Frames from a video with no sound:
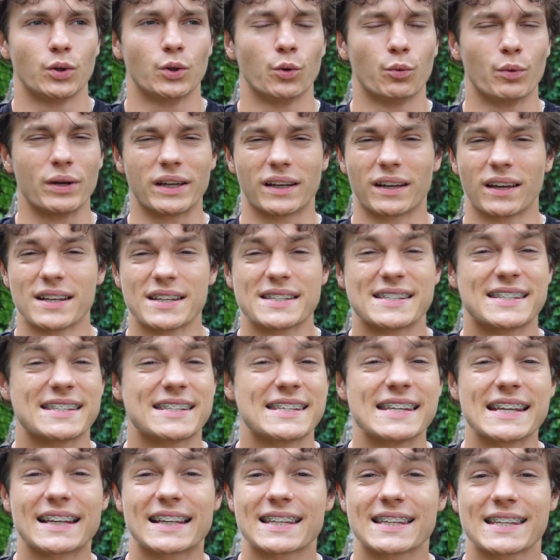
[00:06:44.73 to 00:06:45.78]
doing
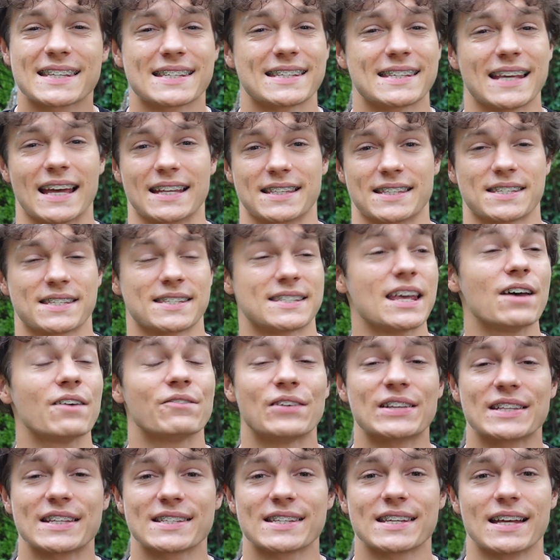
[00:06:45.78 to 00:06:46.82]
6 sets,
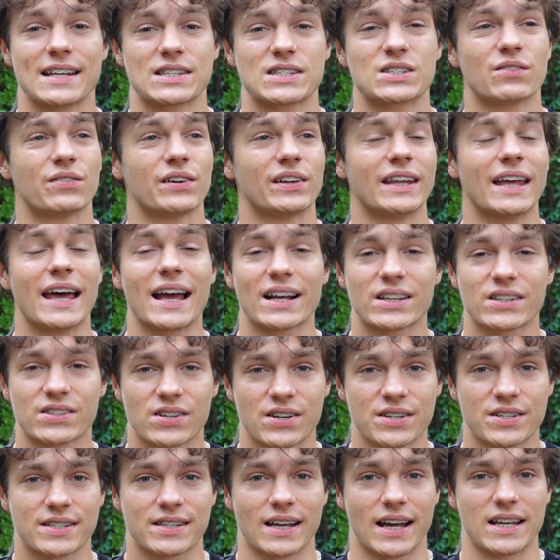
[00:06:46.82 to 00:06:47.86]
7 sets of an
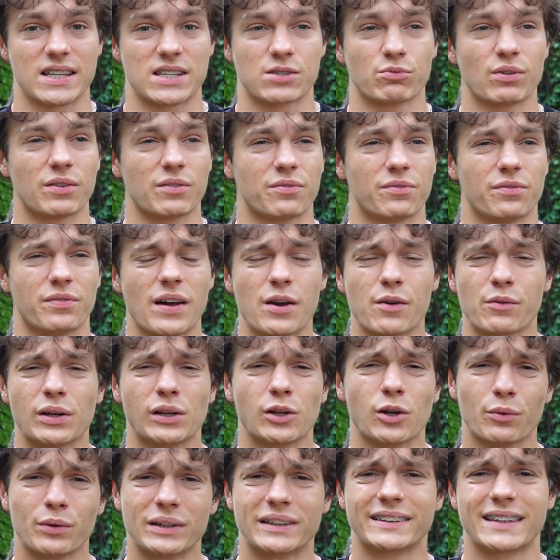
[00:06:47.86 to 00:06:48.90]
exercise with very
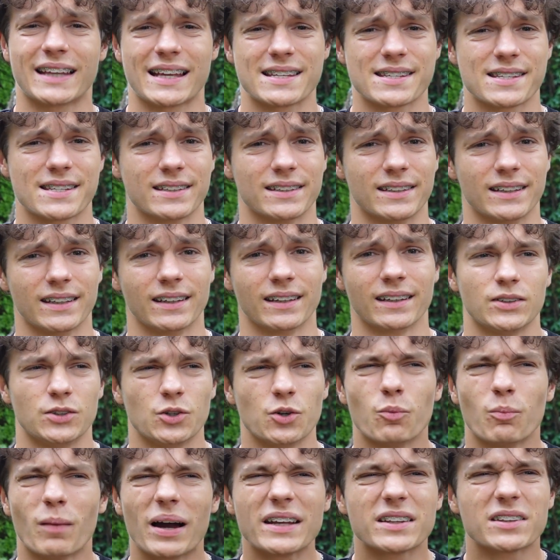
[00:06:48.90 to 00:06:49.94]
low intensity.
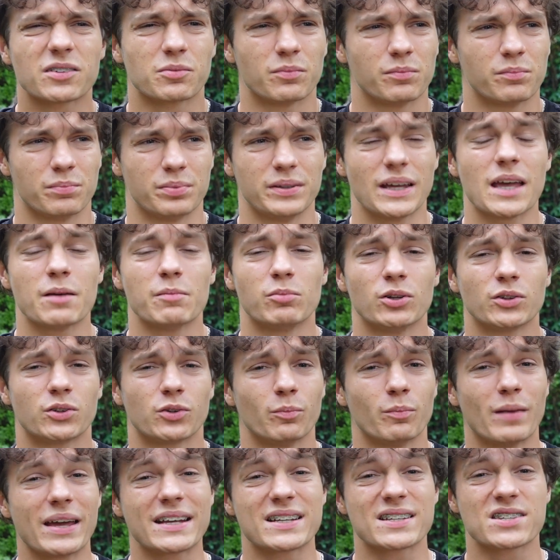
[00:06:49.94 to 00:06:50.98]
You might be able to
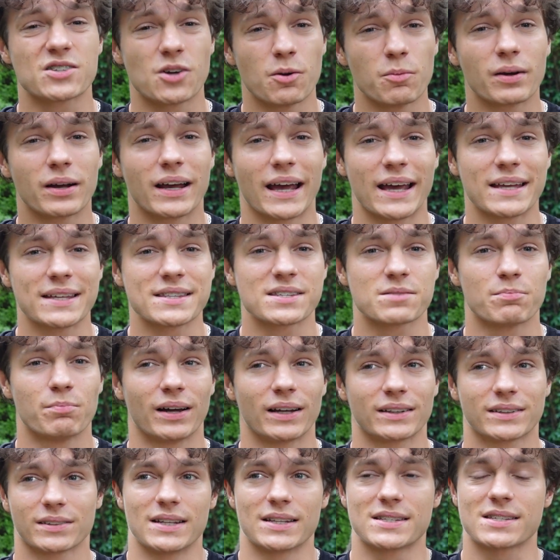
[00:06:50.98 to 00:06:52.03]
make some gains,
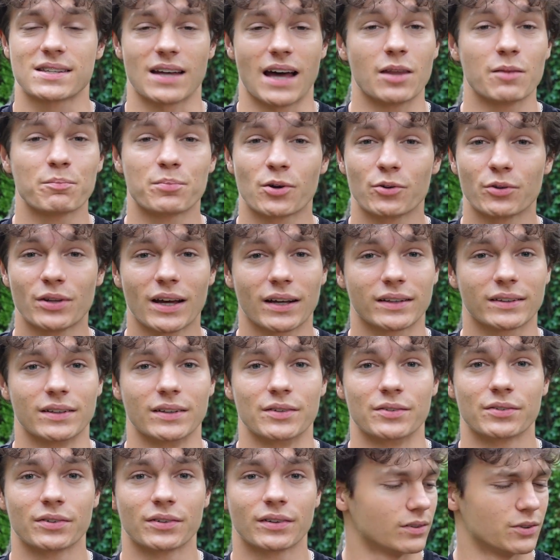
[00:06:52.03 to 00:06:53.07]
but it's
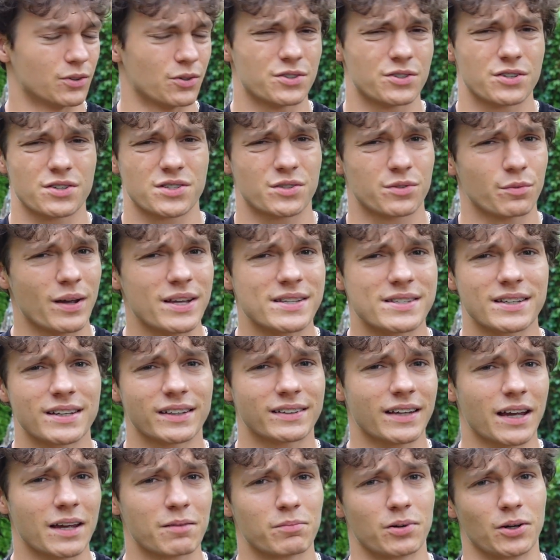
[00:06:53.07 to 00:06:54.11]
unproductive. You're just wasting
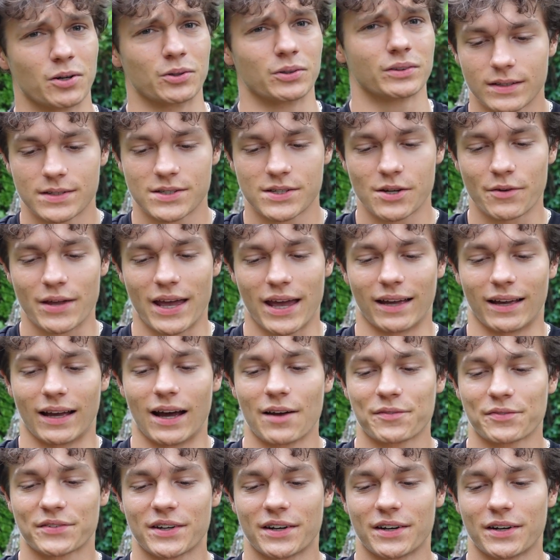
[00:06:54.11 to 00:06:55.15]
time, bro. So yeah,
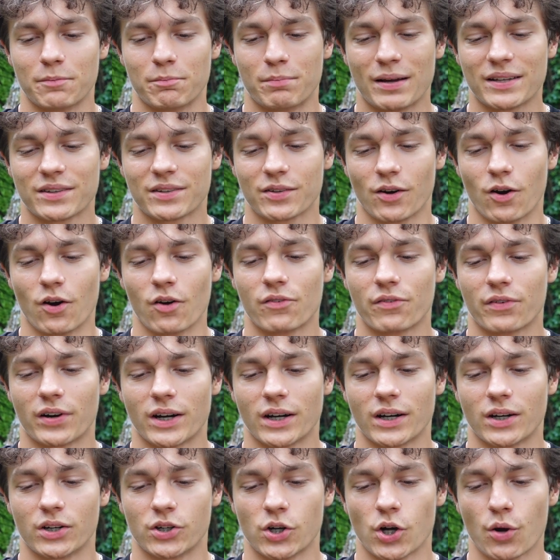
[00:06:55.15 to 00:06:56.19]
after bent
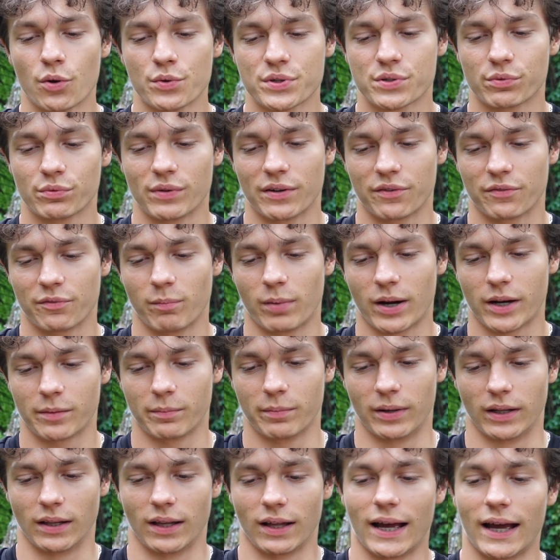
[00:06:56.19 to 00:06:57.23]
over rows with
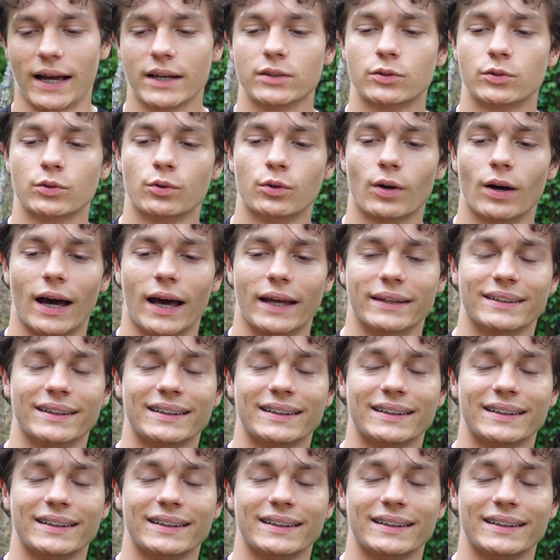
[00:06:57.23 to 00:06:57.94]
barbell, I do an